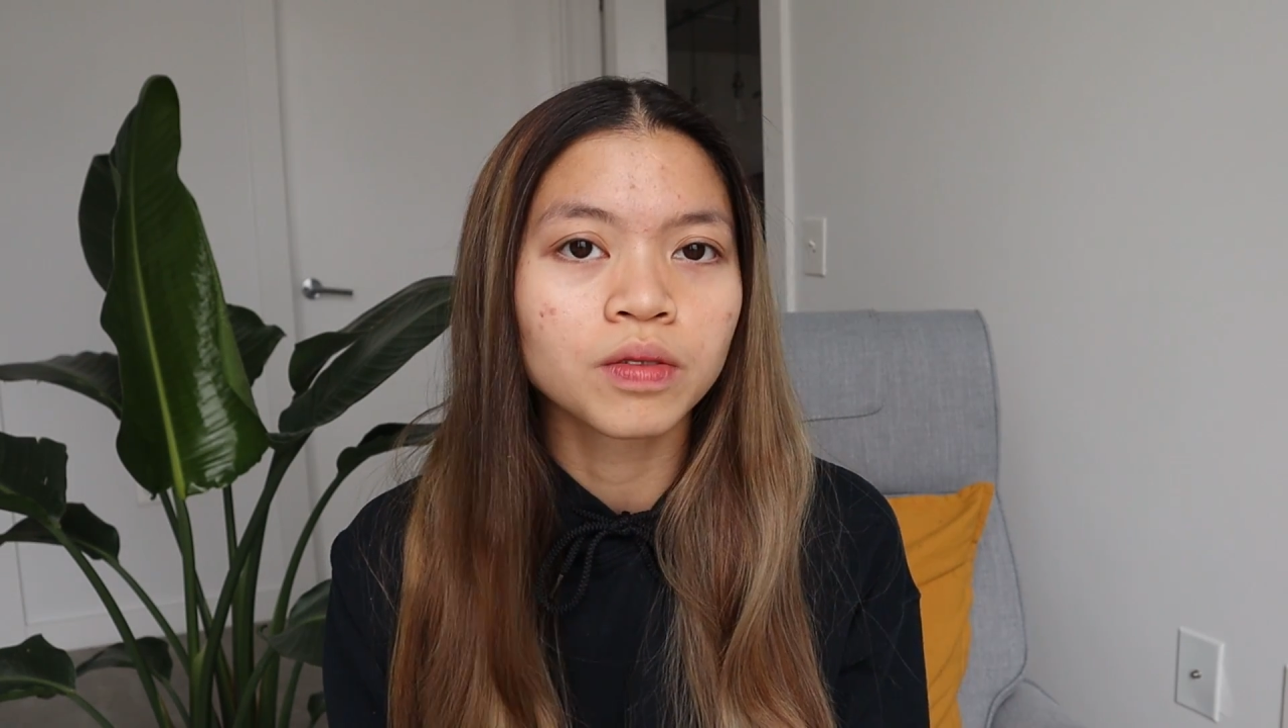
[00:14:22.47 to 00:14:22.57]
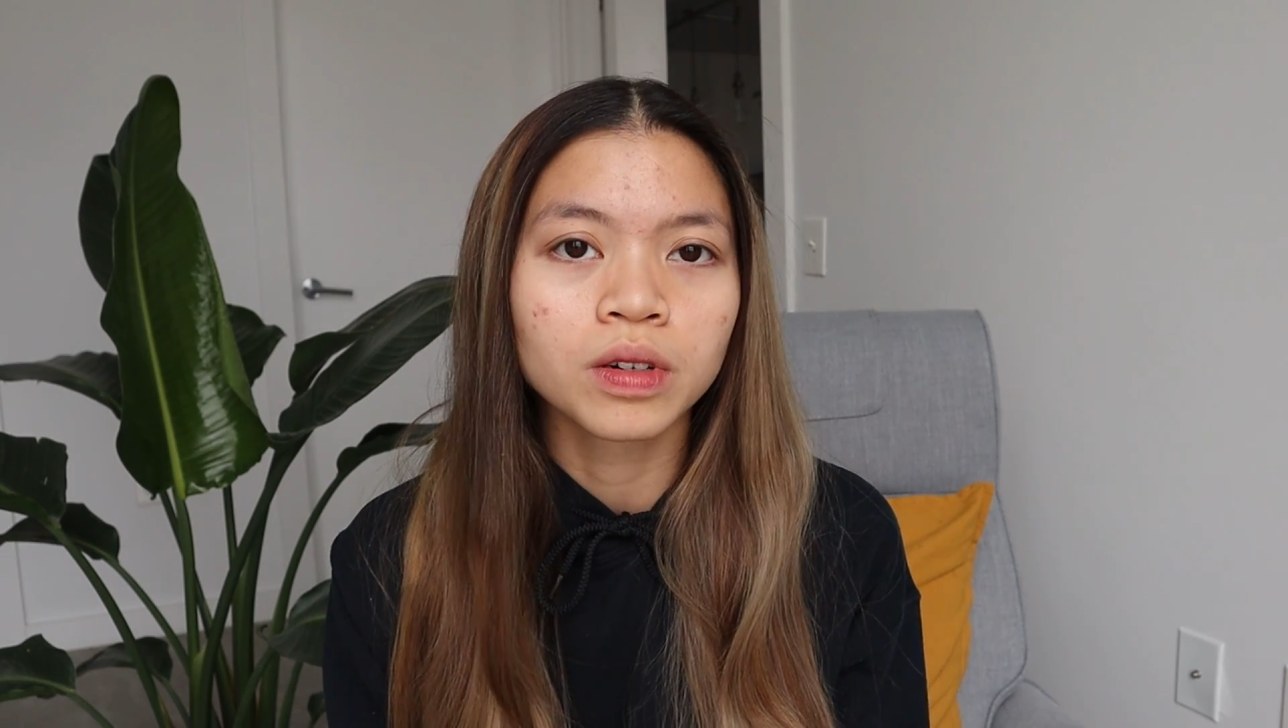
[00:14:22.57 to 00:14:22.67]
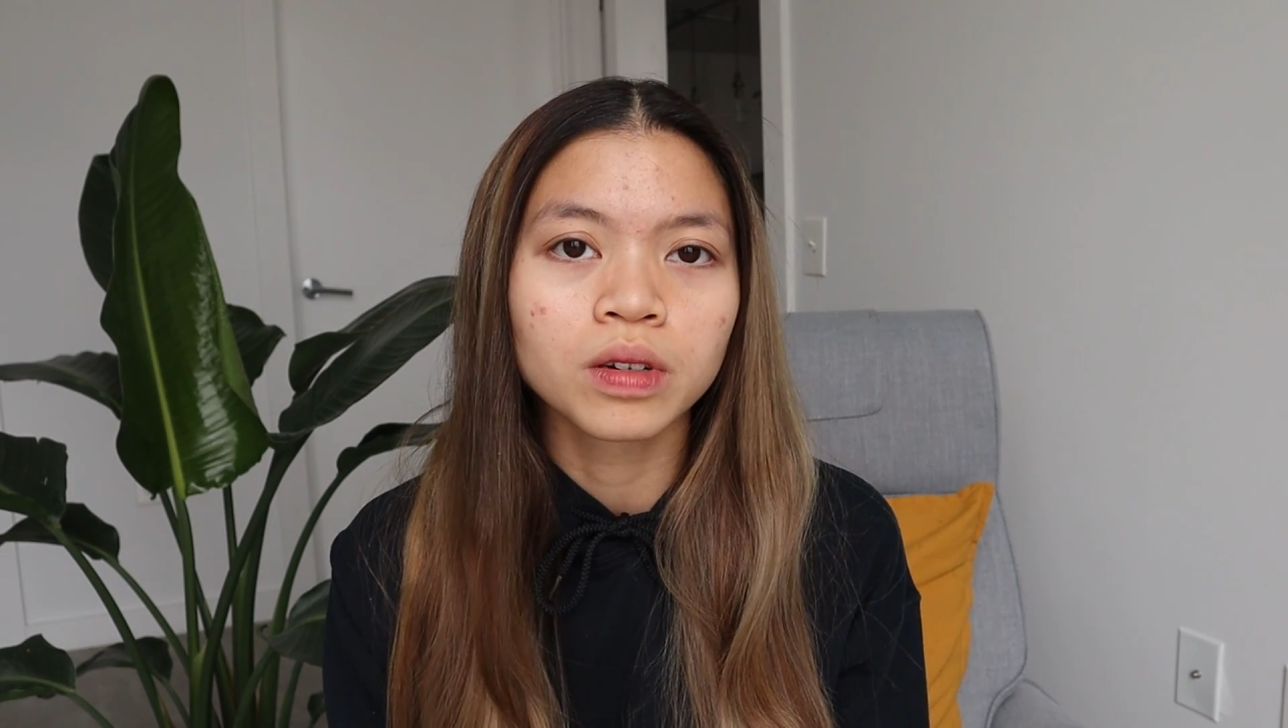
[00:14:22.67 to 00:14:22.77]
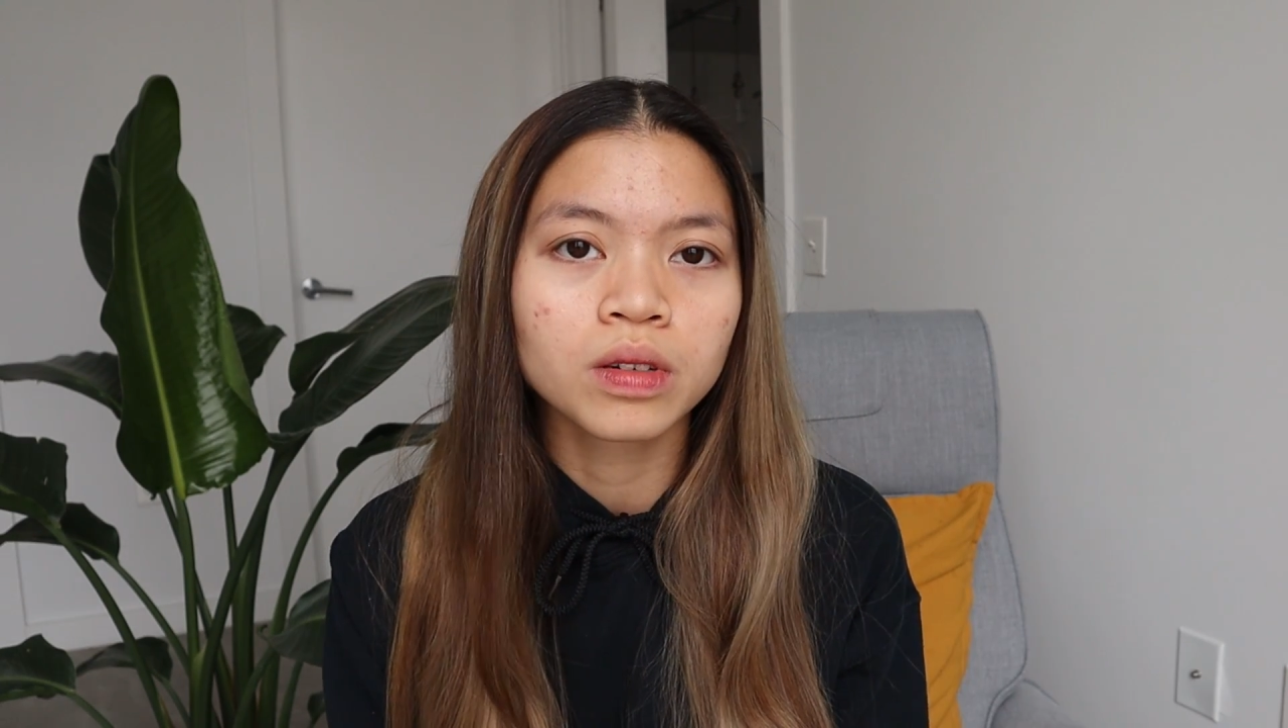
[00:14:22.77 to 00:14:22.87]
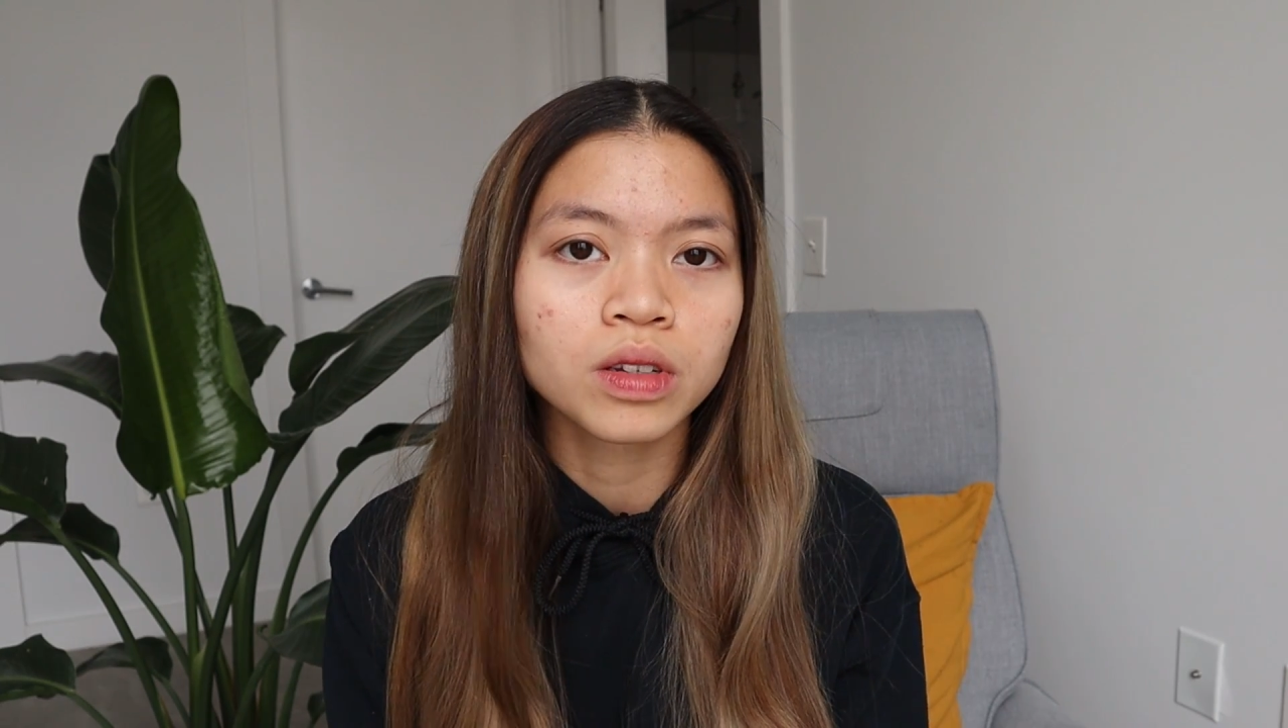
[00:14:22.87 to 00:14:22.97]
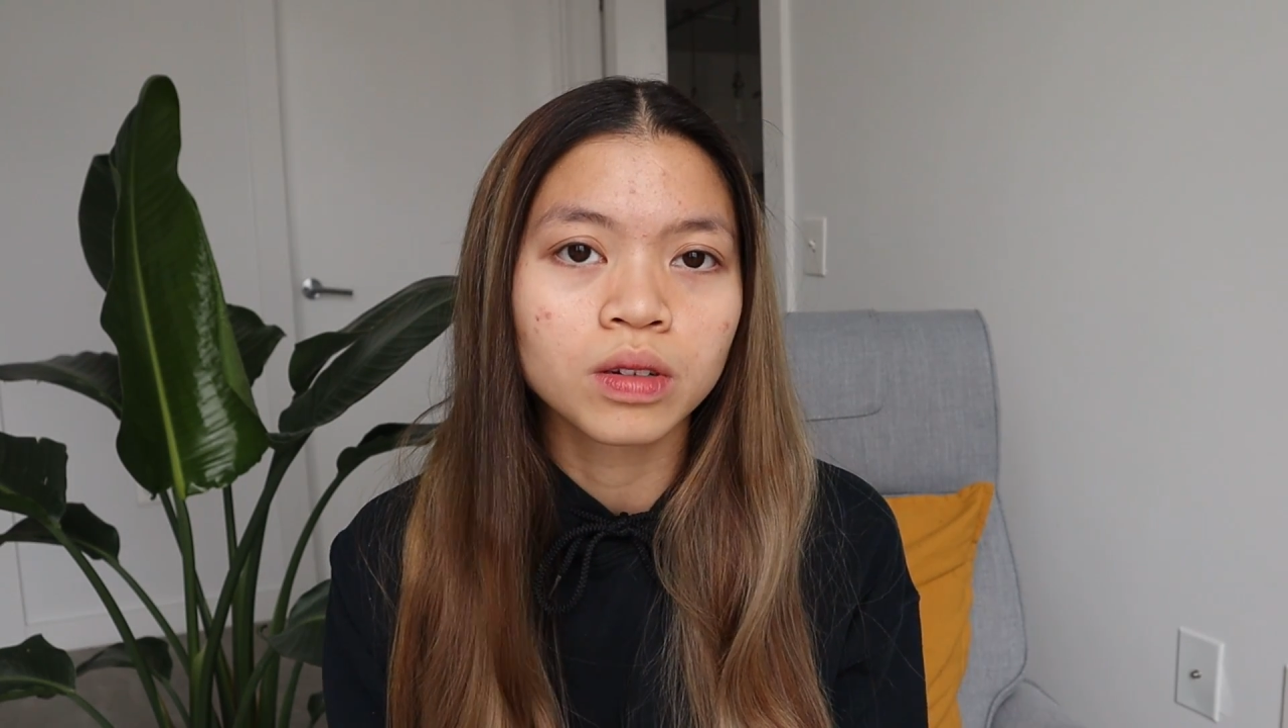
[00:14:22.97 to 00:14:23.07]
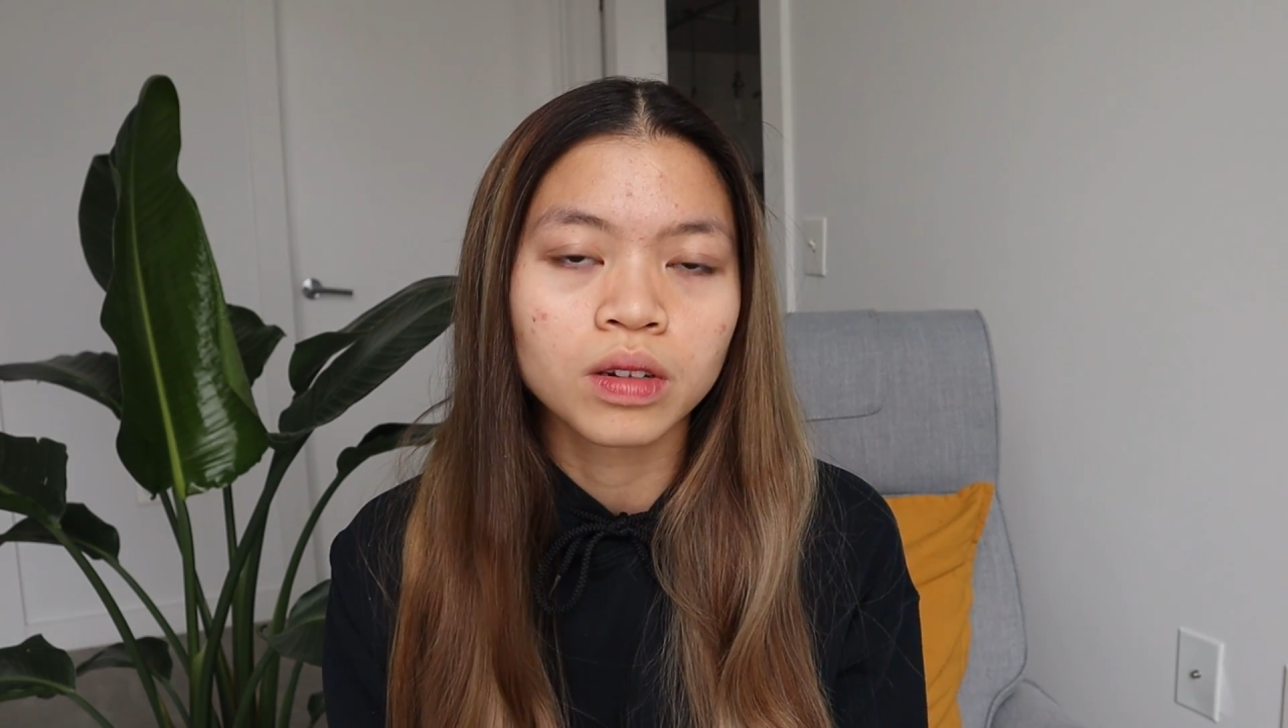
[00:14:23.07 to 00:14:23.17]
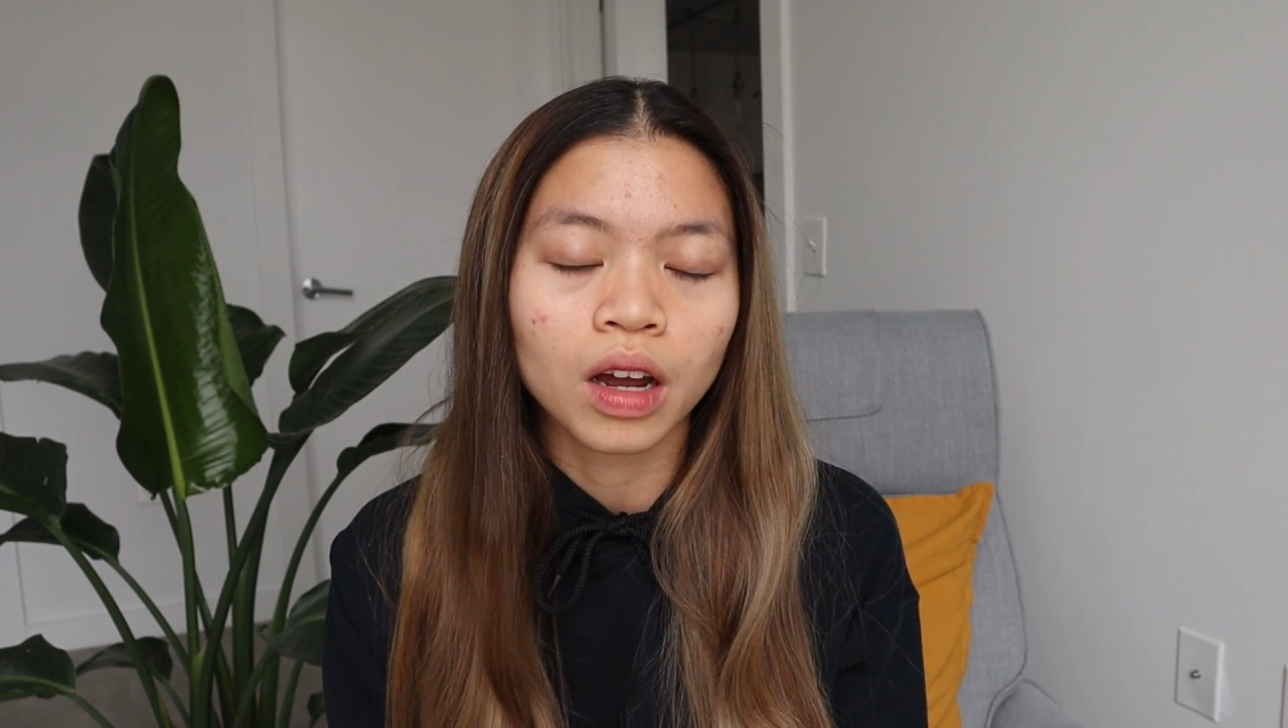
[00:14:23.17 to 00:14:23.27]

for